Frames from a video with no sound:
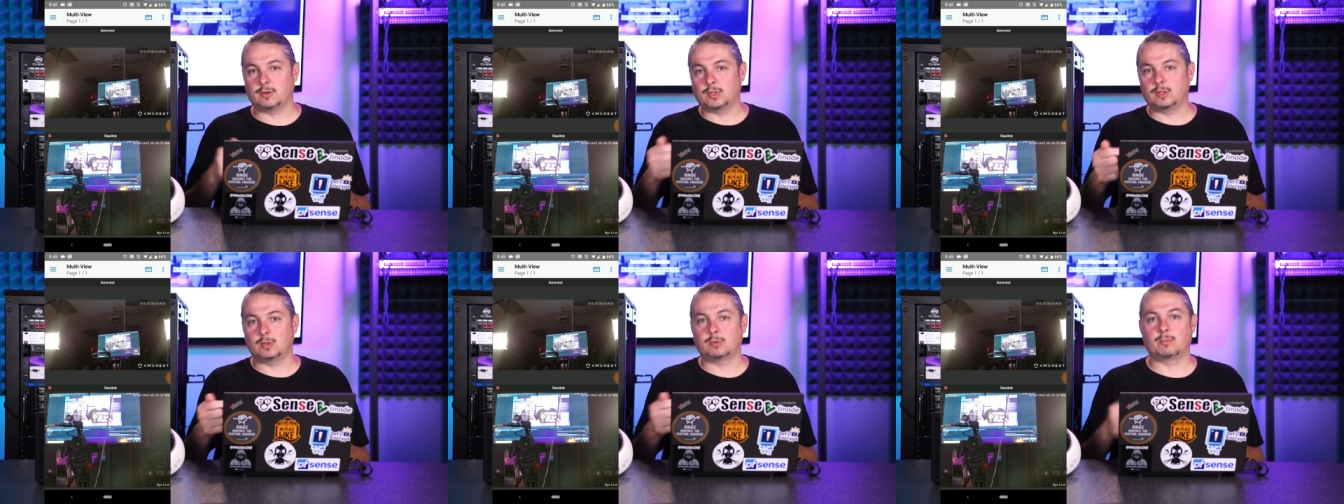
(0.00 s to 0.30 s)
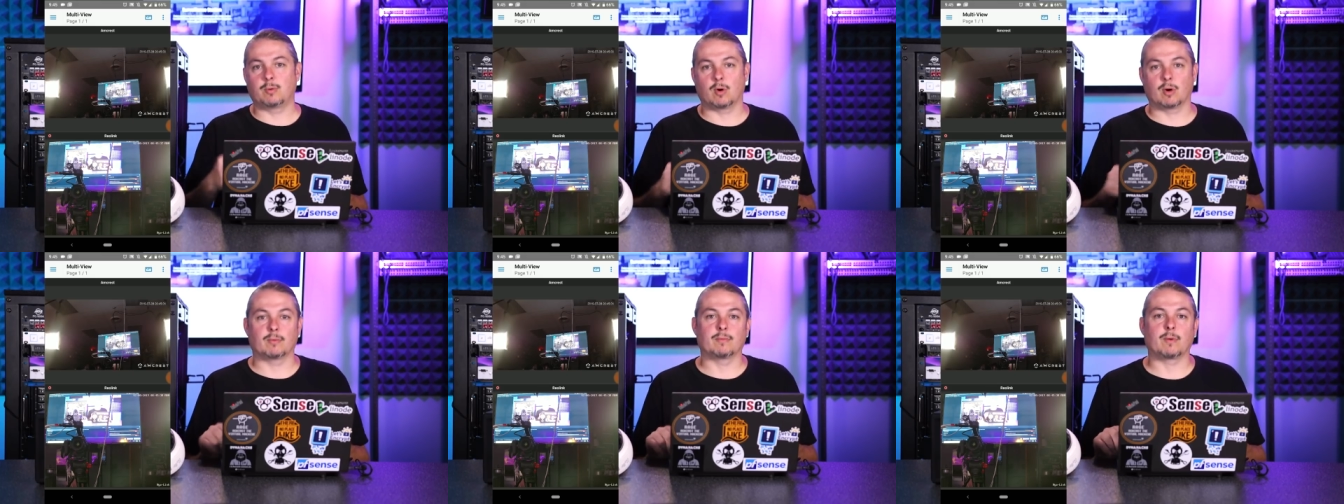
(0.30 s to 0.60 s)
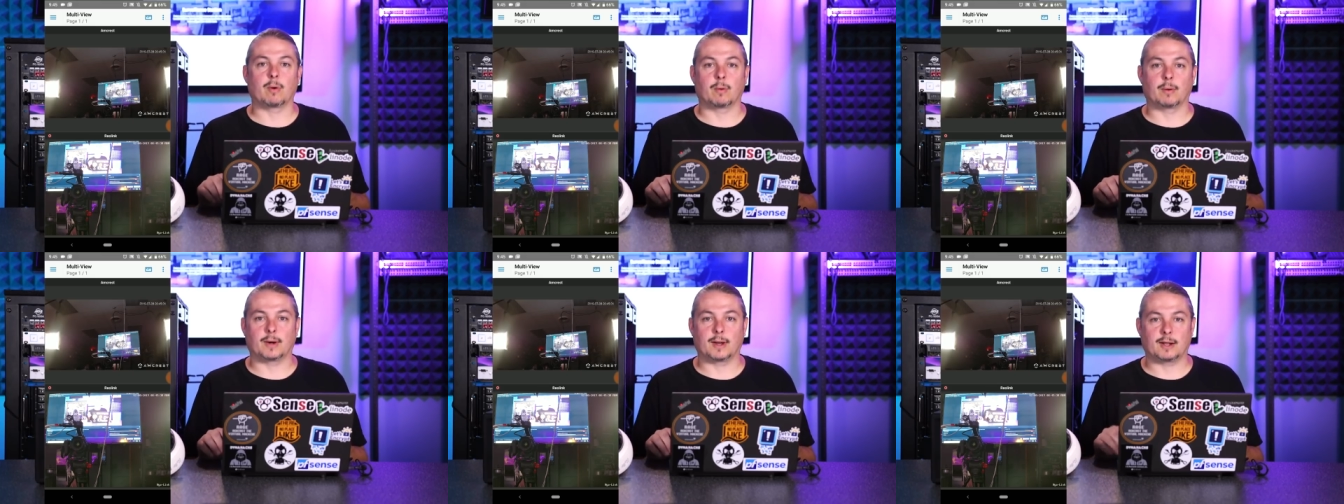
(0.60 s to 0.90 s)
do port
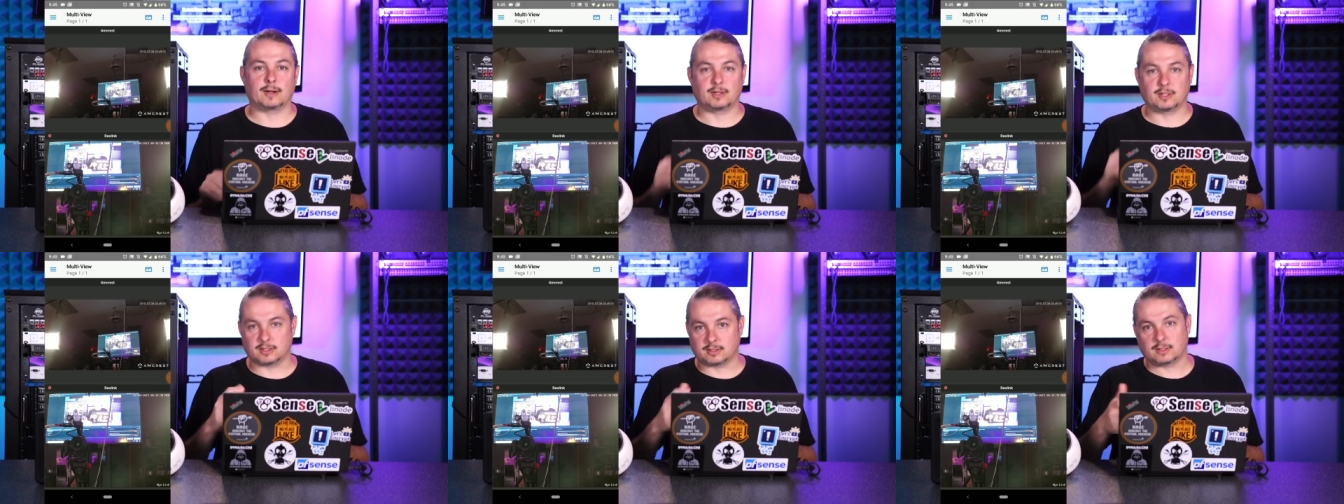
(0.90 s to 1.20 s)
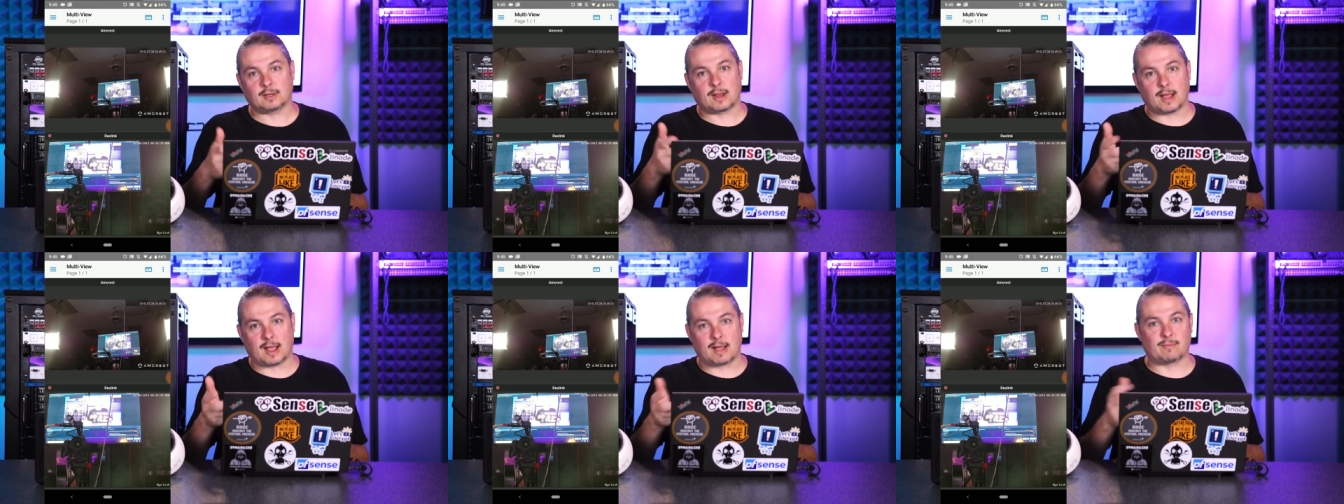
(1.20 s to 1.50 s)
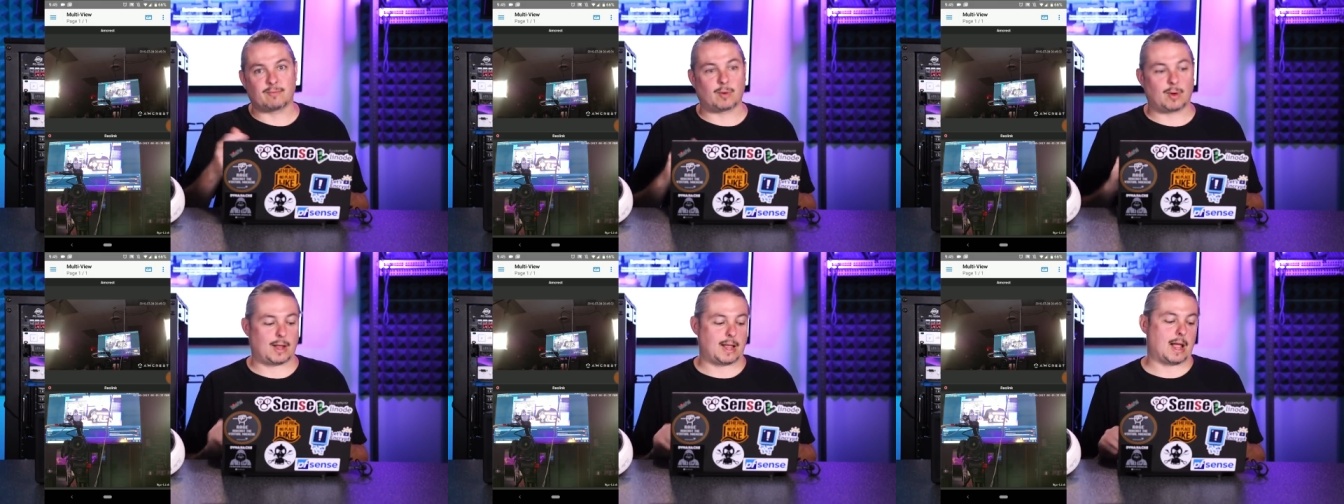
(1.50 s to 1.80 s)
forwarding, just
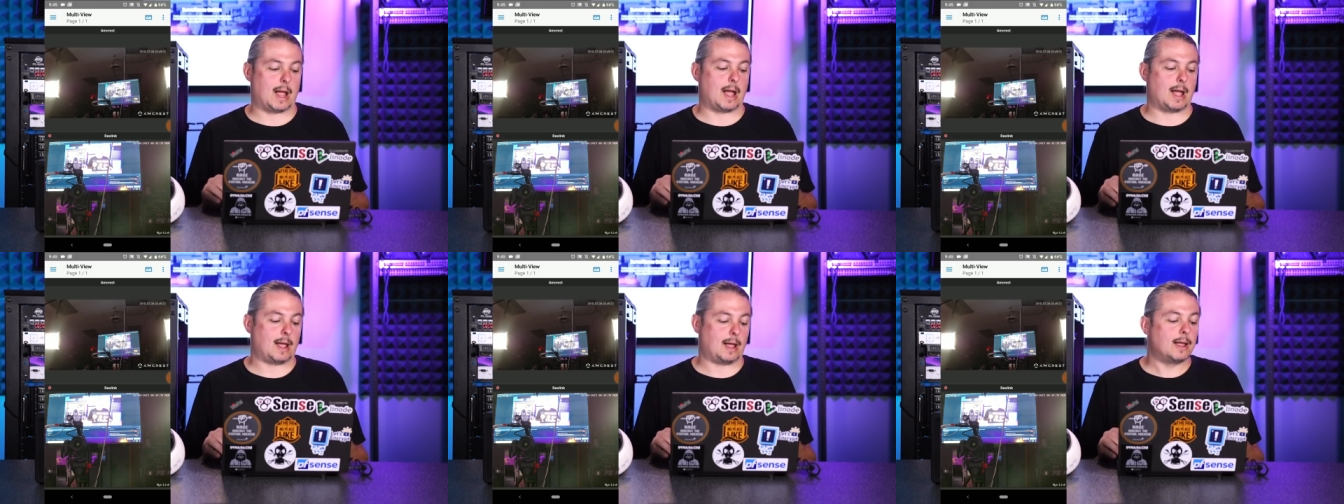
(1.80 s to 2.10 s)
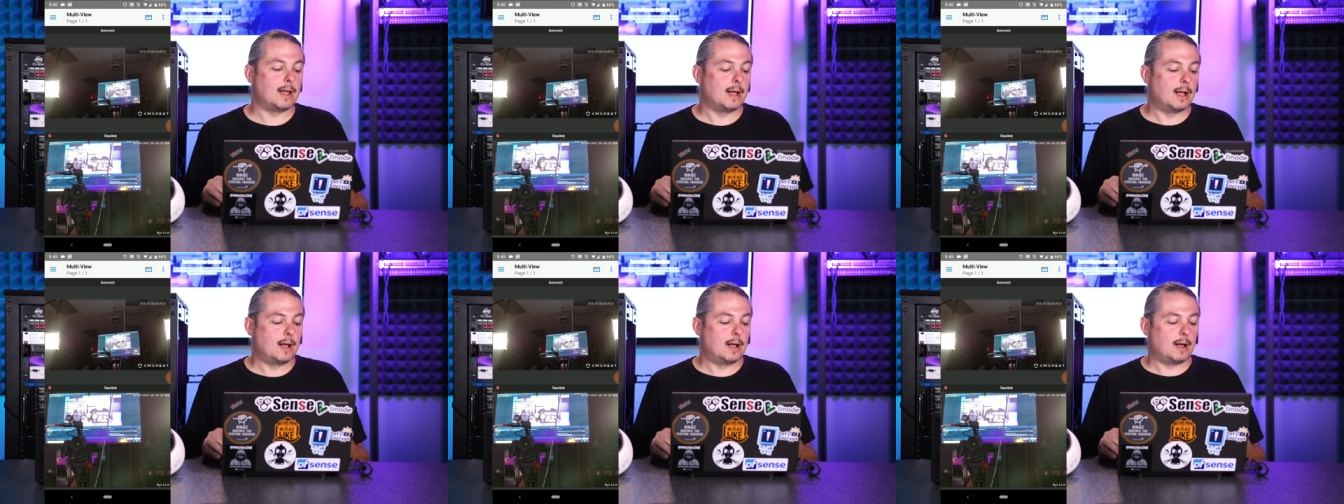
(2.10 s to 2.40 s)
FYI.